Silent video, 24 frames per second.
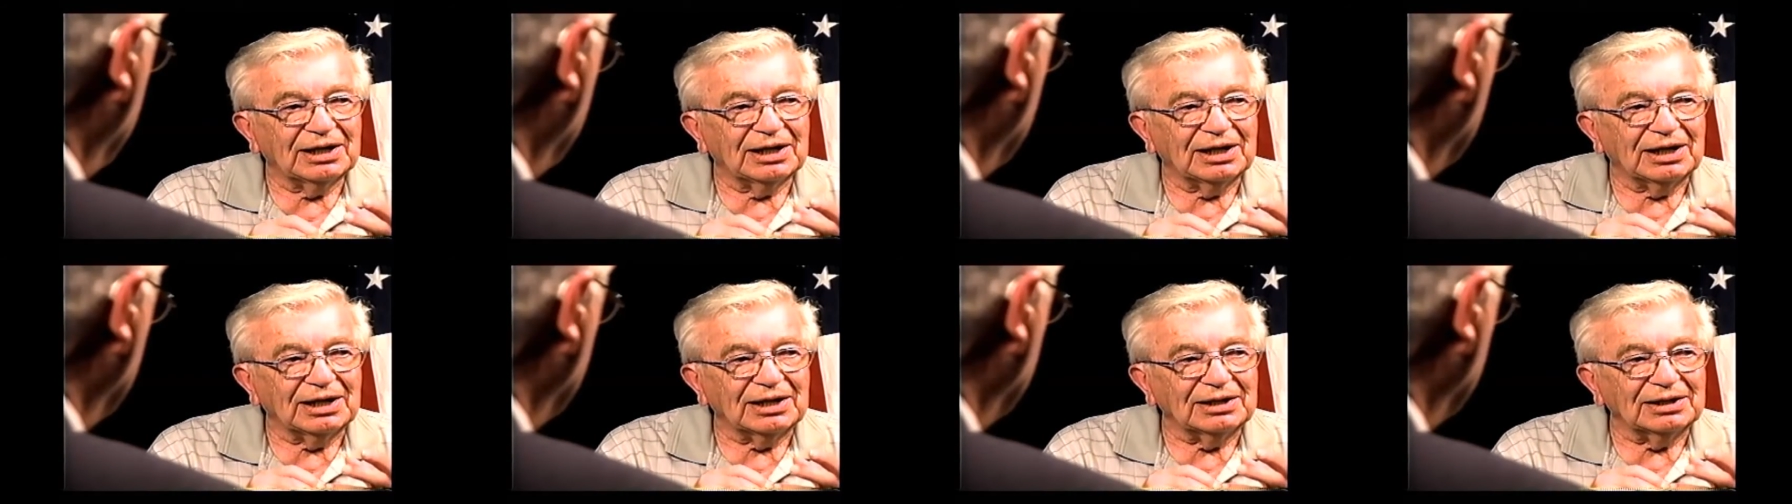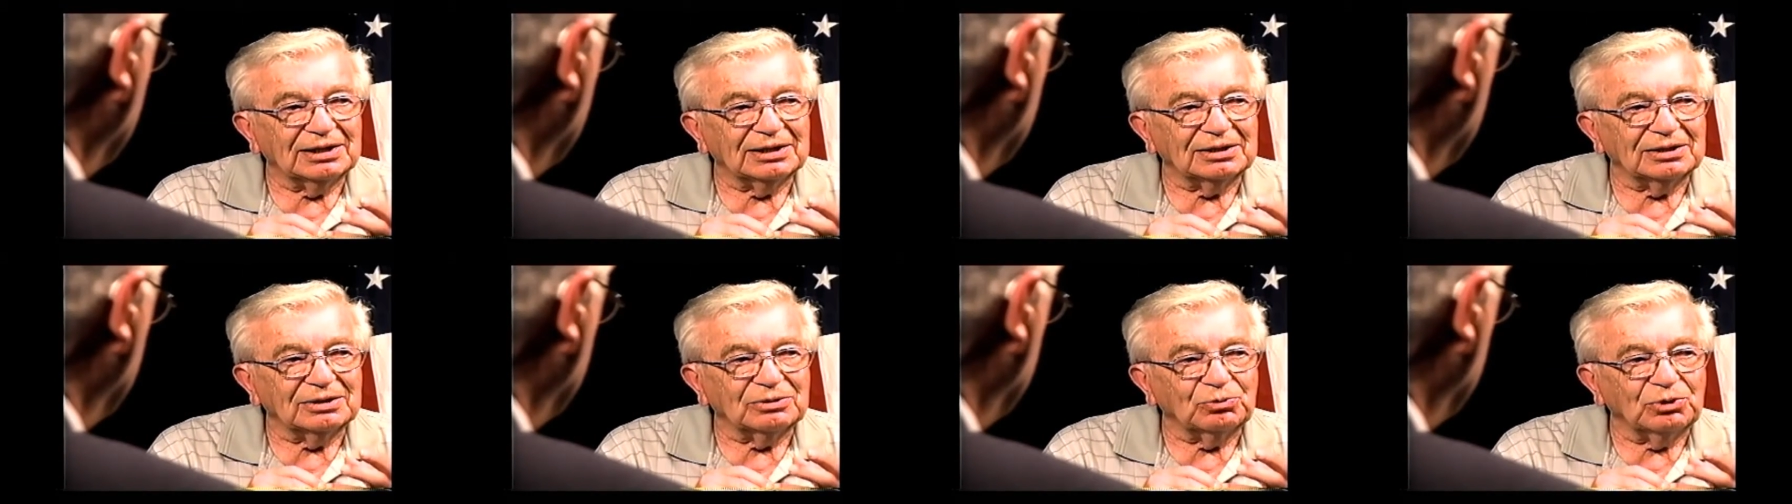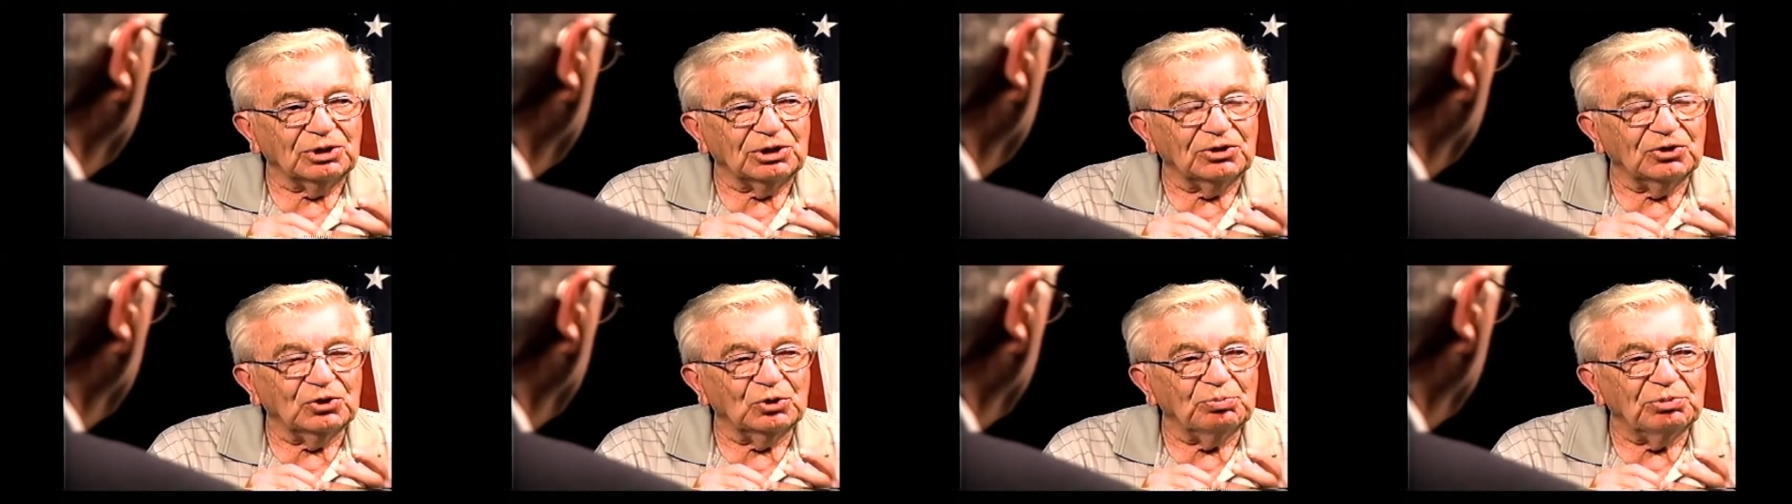and the
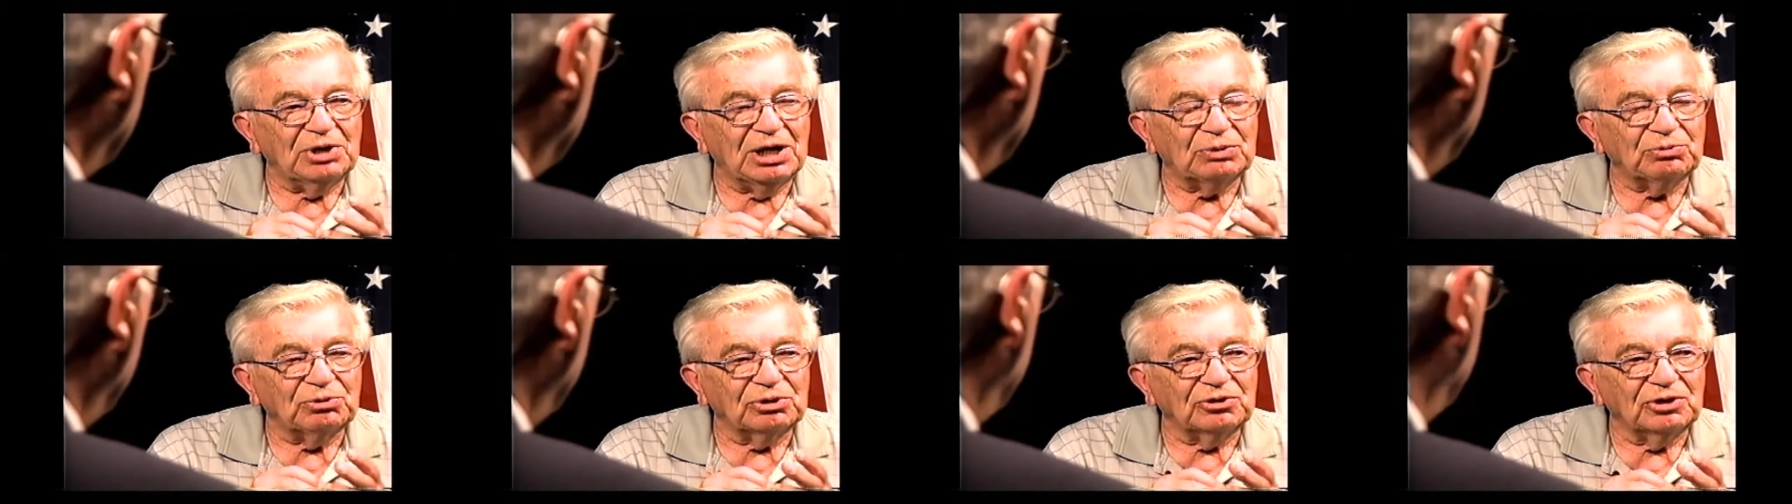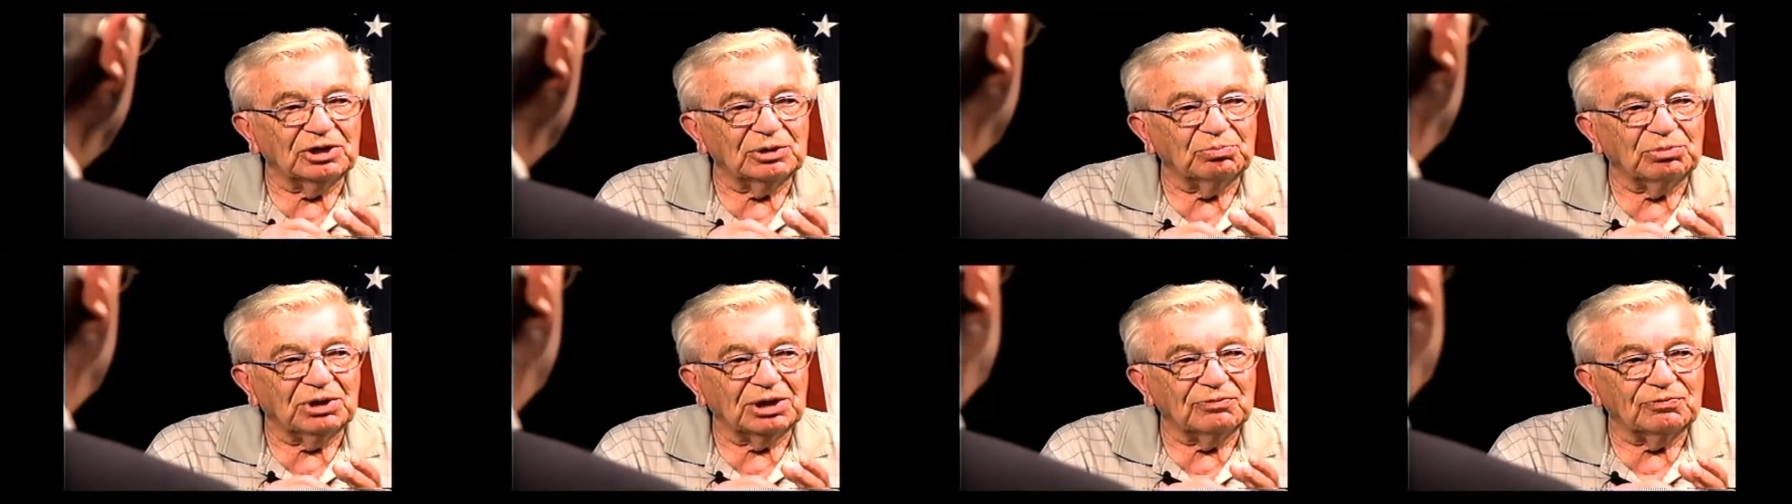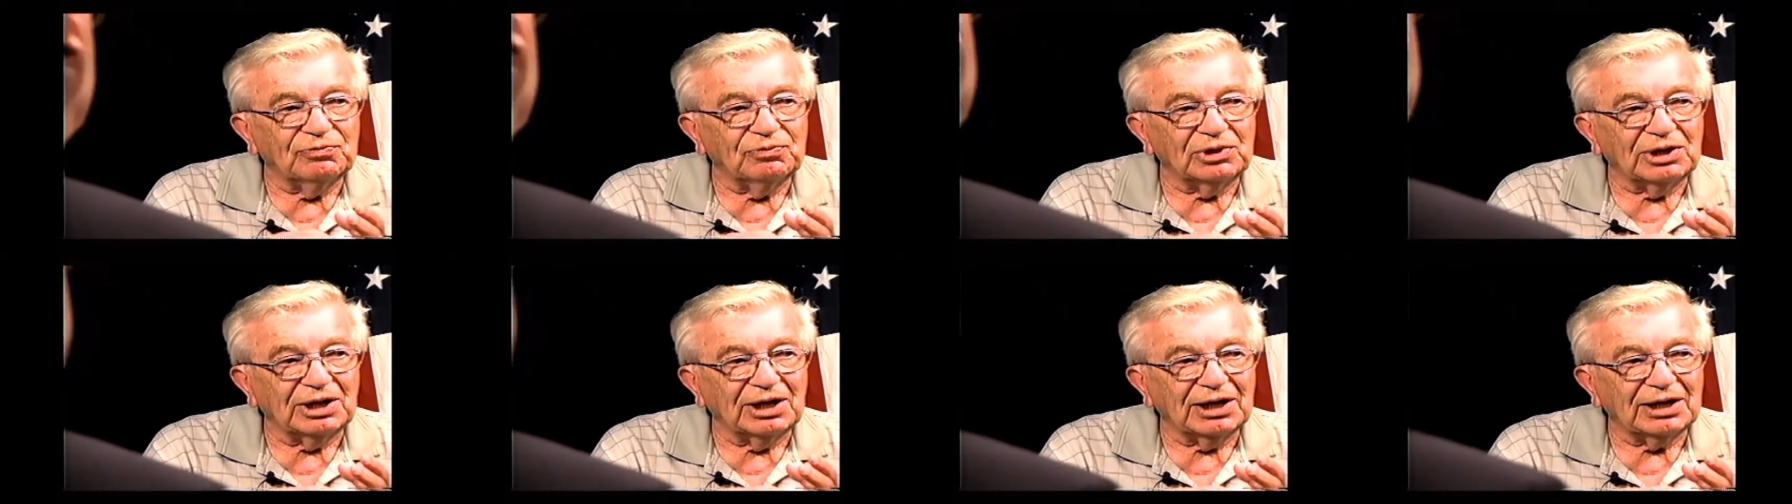radio man was hit by
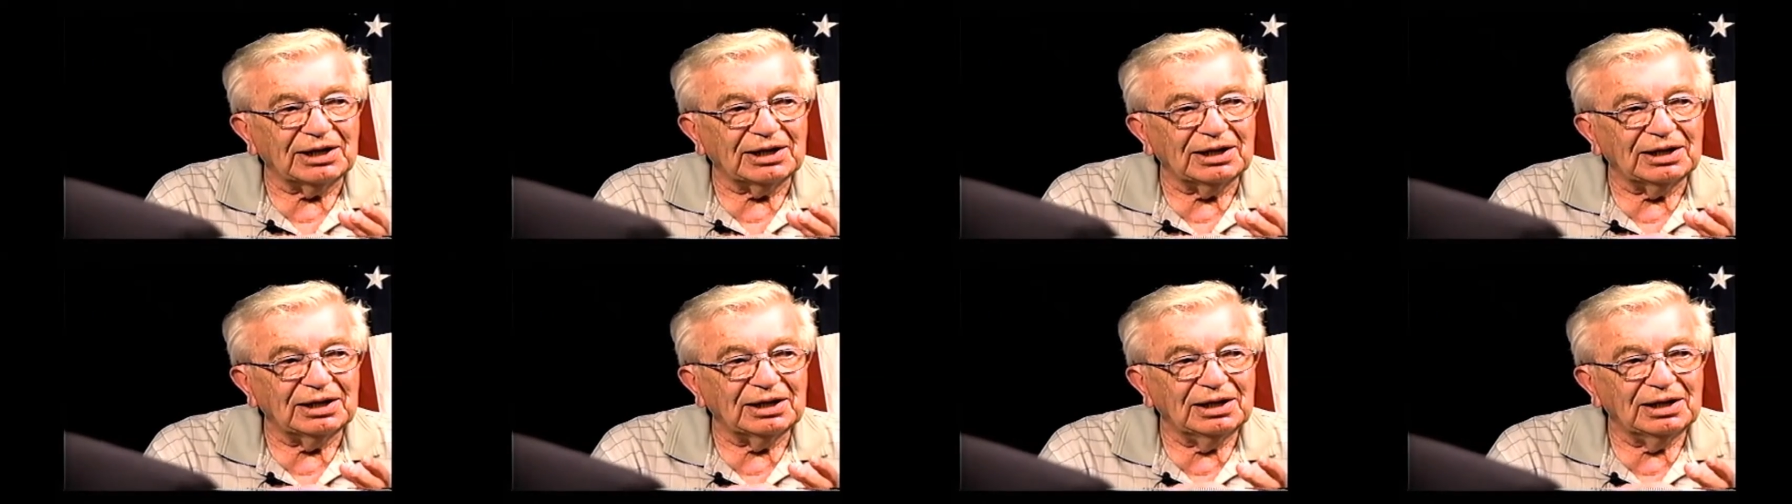flak,